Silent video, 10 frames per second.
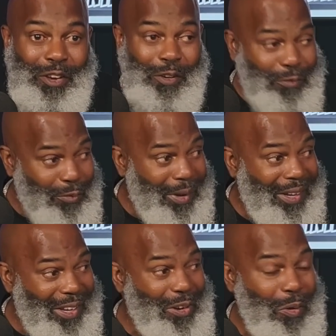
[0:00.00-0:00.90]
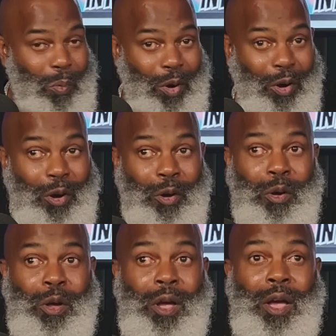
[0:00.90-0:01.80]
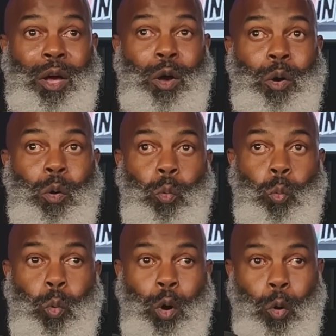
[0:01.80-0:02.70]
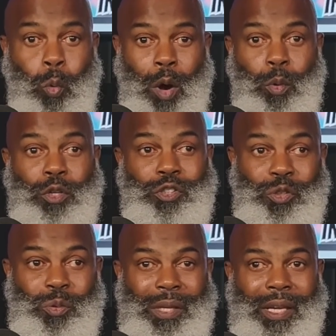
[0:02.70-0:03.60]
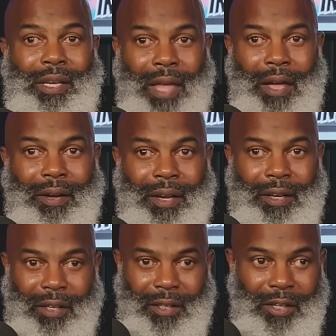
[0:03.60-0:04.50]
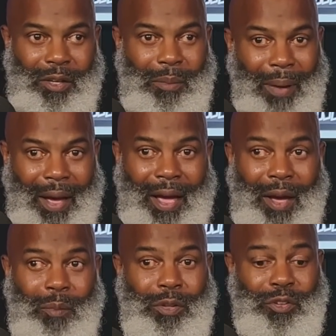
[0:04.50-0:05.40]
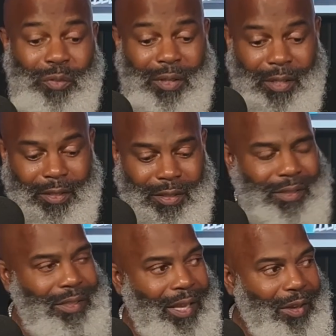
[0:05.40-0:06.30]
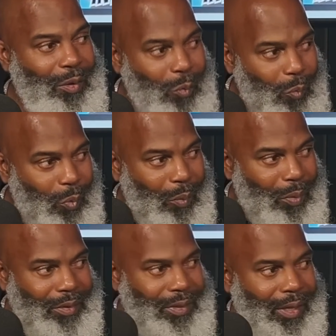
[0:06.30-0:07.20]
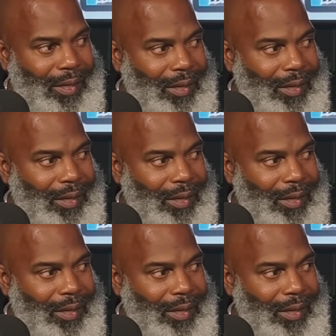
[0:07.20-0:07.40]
in the world, what was you getting out of that? To clear your mind? Was religions like? What was that?